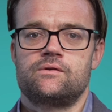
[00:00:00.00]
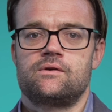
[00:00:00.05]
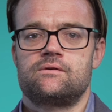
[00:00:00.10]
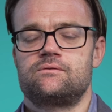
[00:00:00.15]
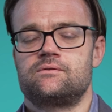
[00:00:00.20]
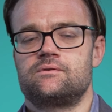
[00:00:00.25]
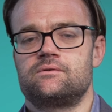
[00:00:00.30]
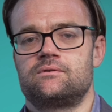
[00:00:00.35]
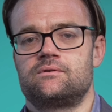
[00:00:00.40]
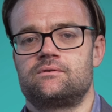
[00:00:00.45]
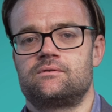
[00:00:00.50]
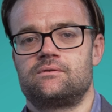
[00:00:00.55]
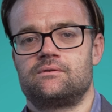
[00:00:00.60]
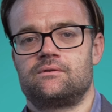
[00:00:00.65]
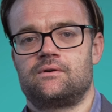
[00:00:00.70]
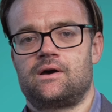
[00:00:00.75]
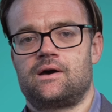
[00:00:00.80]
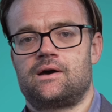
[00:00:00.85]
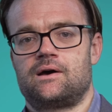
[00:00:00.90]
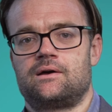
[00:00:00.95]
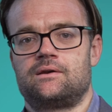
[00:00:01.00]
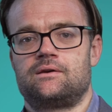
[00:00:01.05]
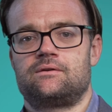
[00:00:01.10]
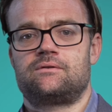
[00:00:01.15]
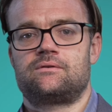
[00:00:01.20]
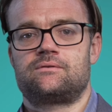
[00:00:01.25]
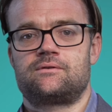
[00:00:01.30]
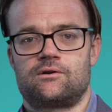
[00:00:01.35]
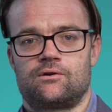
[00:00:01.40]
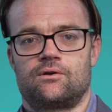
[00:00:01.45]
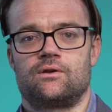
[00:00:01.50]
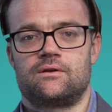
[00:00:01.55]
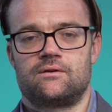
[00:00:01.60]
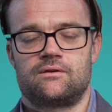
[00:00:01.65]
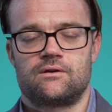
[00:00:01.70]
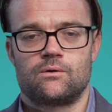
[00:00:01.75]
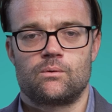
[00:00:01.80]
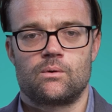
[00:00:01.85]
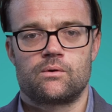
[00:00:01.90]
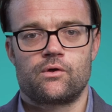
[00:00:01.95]
doesn't necessarily
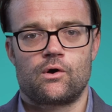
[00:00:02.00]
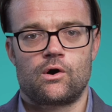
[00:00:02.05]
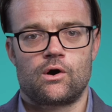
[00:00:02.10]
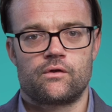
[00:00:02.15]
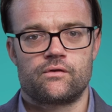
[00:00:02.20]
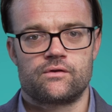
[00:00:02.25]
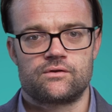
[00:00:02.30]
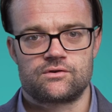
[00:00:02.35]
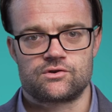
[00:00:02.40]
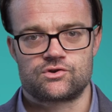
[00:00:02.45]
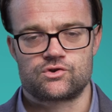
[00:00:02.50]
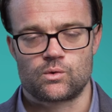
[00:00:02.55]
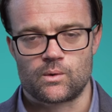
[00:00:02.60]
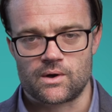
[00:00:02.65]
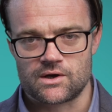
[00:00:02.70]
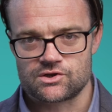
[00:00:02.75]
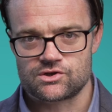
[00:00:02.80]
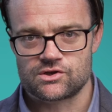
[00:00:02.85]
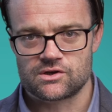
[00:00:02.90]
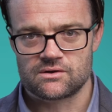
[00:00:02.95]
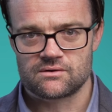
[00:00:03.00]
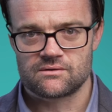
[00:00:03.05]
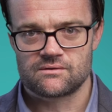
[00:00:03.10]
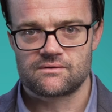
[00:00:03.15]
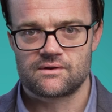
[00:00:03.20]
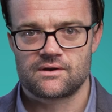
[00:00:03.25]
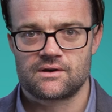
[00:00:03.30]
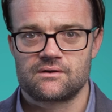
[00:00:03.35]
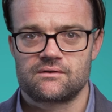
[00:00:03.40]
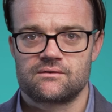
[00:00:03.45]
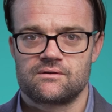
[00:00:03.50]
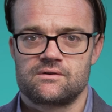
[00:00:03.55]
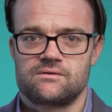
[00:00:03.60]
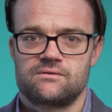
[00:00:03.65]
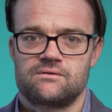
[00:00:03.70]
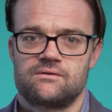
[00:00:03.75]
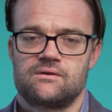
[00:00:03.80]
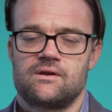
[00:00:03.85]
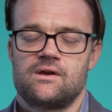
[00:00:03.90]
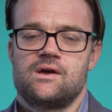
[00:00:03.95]
deal with all the situations that
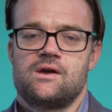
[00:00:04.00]
exist.